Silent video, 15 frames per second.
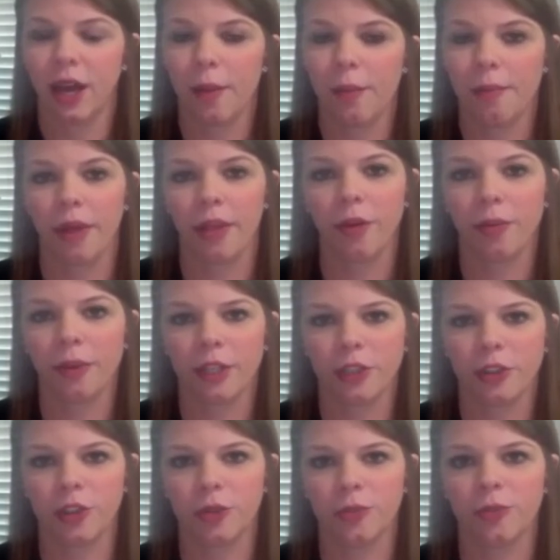Mother
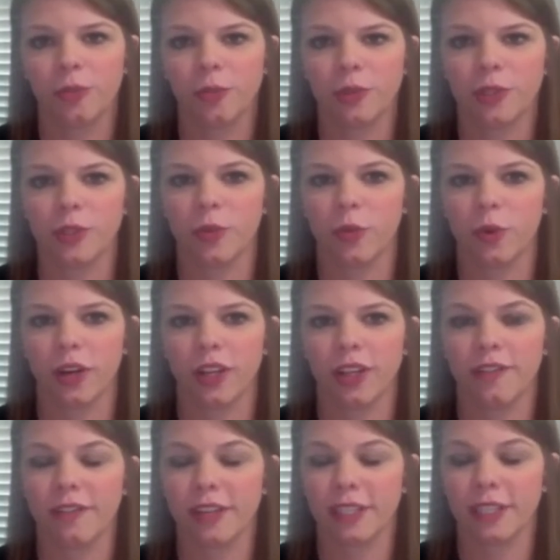Mushroom was awarded
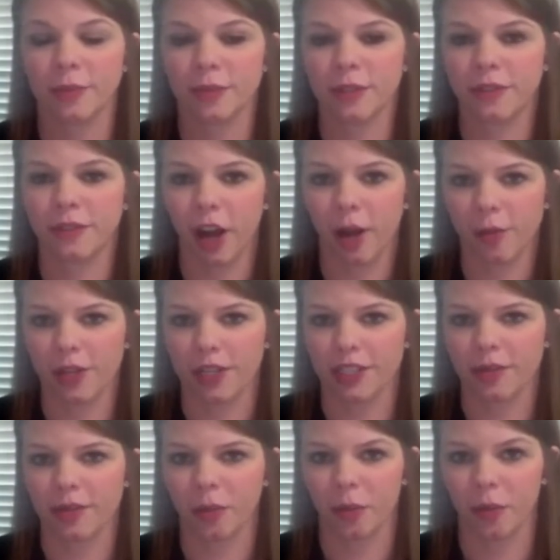the Victims of
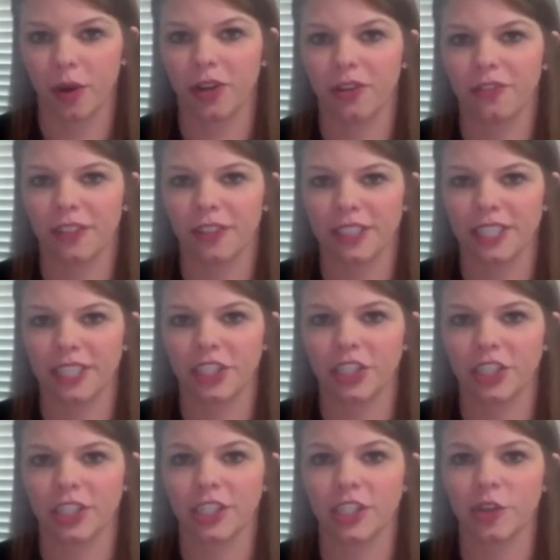Communism Memorial
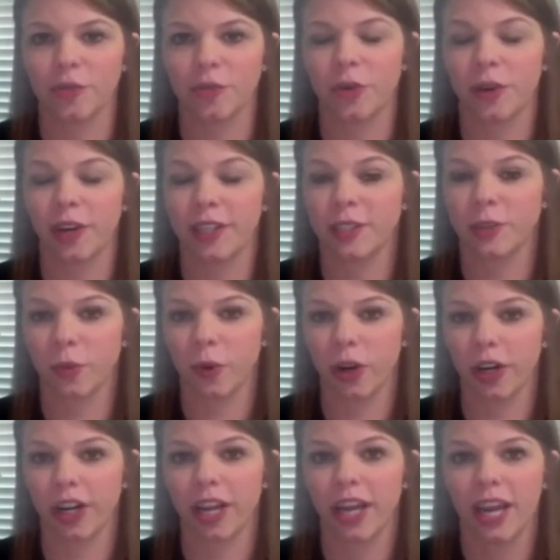Foundation's Human Rights
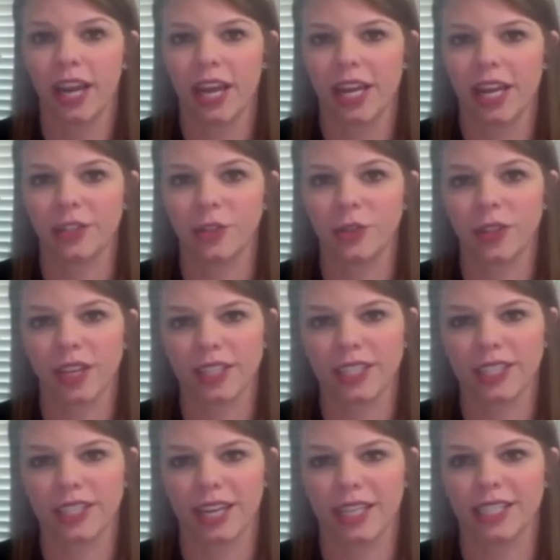Award in
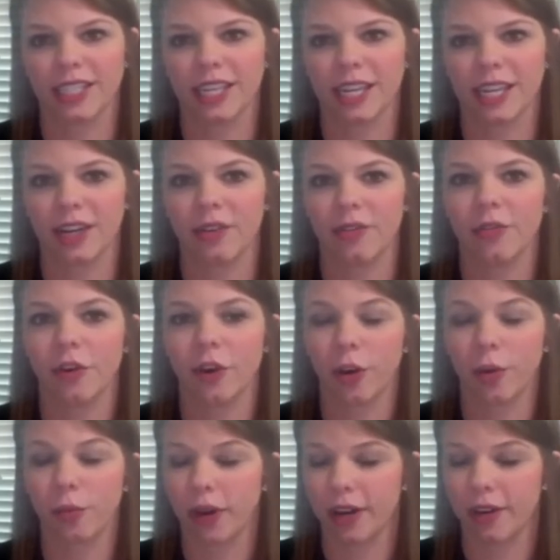2019 for
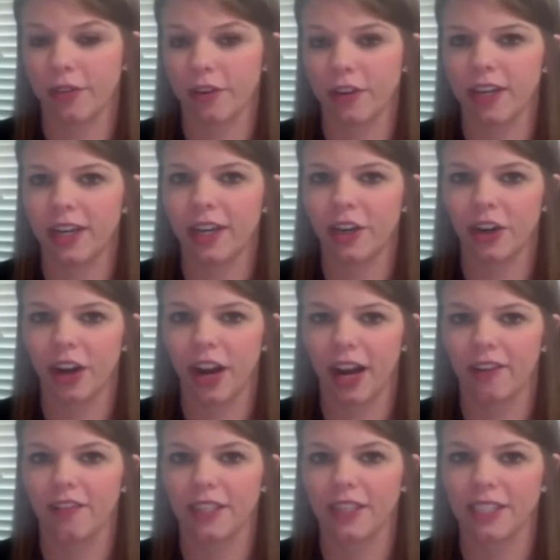her bravery and her
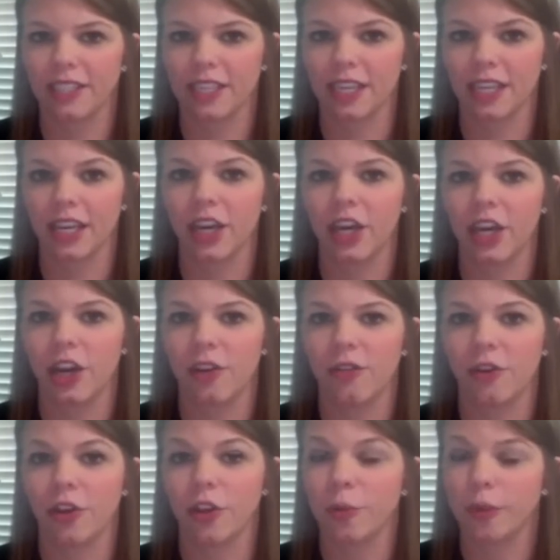advocacy
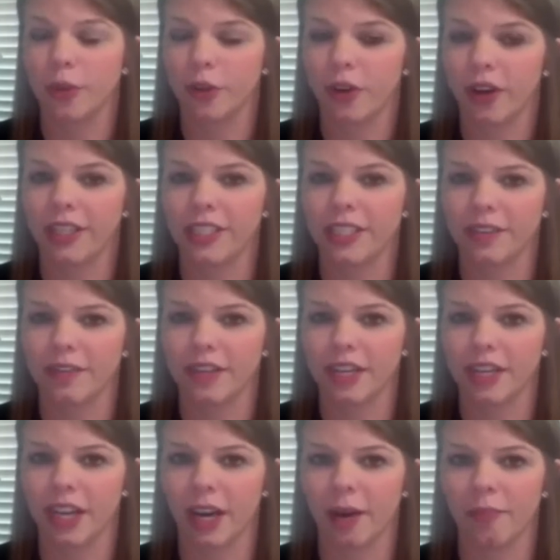for human rights in
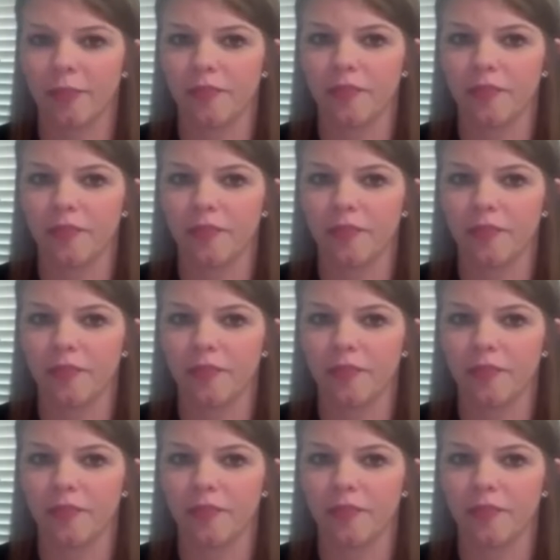Vietnam.